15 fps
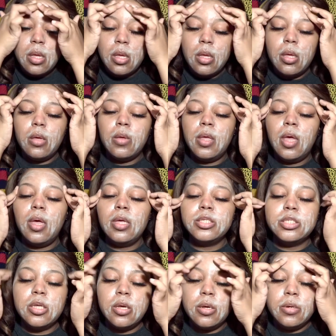okay
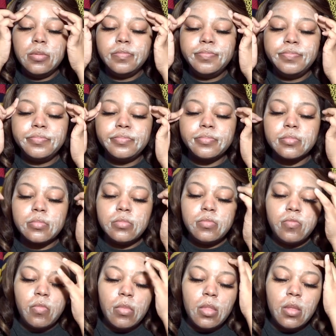so
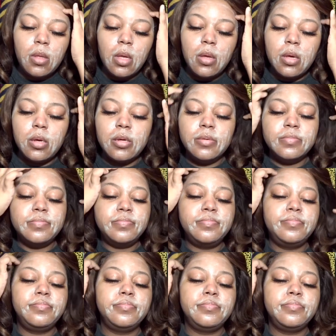um